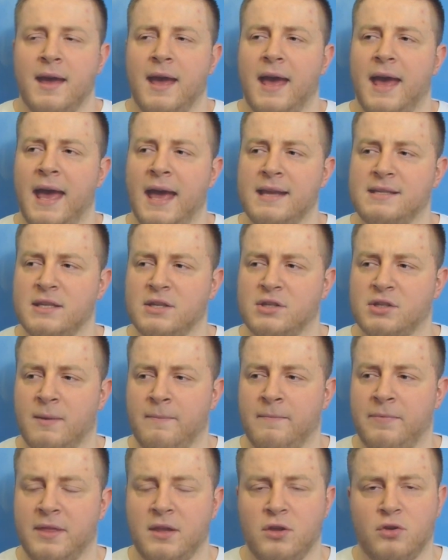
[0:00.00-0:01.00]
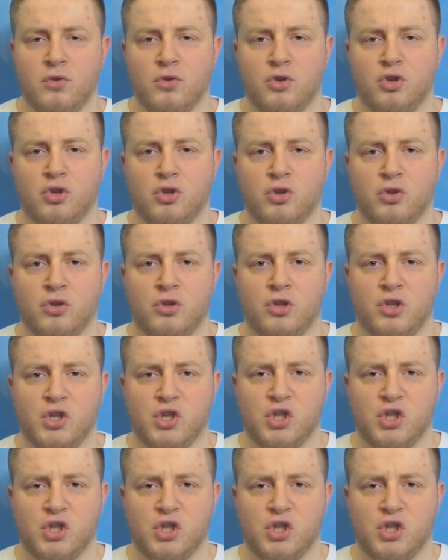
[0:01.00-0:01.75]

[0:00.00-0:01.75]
is it something you should